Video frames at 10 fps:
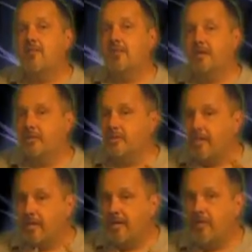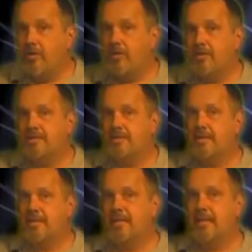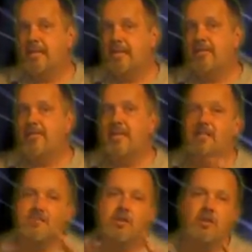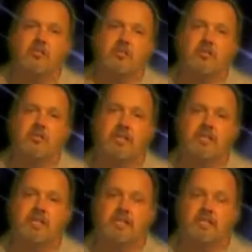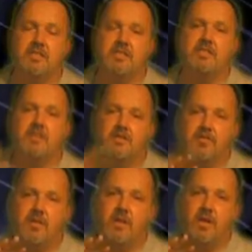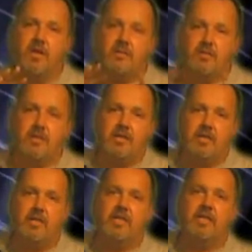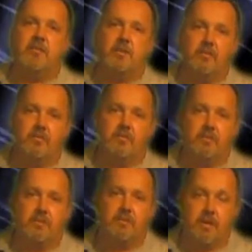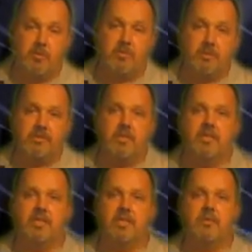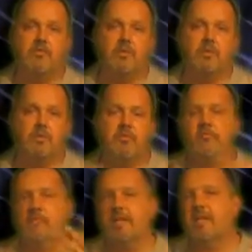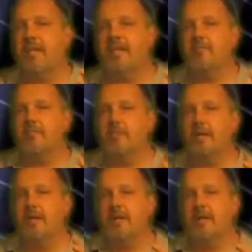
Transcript: but you're doing your keyword research, and if I use terms that don't make sense, just look for the video on keyword research, and we'll clear that up for you.